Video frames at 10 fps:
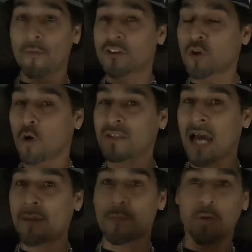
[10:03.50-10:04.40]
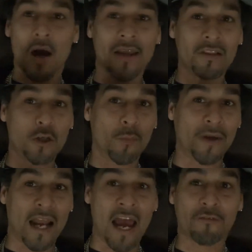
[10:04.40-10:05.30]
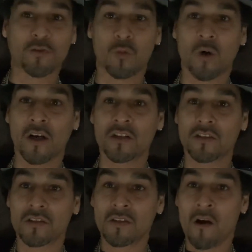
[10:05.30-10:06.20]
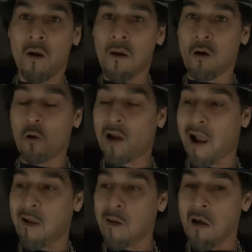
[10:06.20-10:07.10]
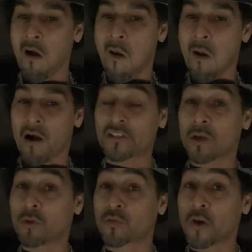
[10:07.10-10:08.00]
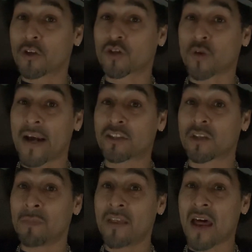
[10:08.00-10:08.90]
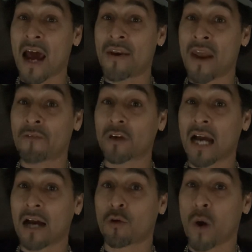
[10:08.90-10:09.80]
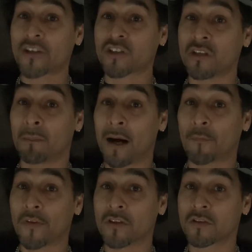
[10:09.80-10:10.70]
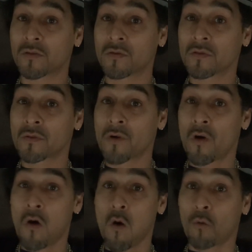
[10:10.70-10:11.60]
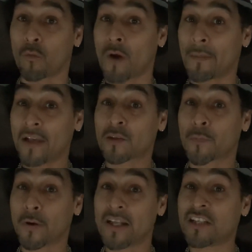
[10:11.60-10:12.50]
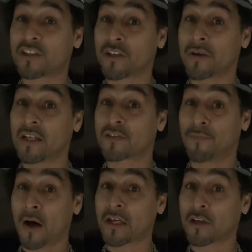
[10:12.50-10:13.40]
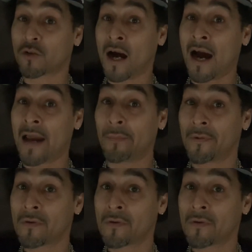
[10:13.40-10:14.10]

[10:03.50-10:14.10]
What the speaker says: this whole time and probably a little bit afterwards, okay? Because it was real strange to me that I never got questioned about this. I mean, that's a pretty serious fucking crime.